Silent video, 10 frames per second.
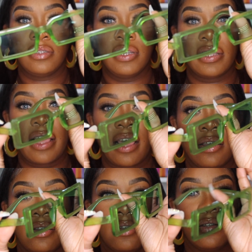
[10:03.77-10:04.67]
Look at that.
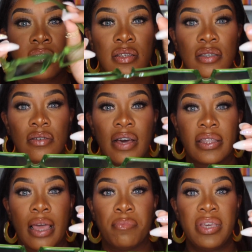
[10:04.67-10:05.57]
Still got
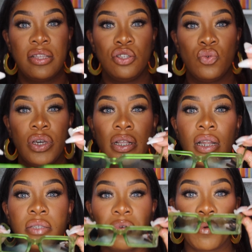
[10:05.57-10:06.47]
that bend to it.
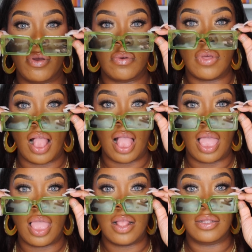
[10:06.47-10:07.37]
Let's put them
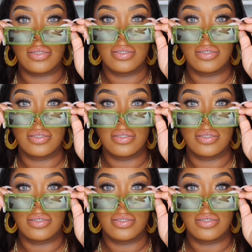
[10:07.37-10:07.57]
on.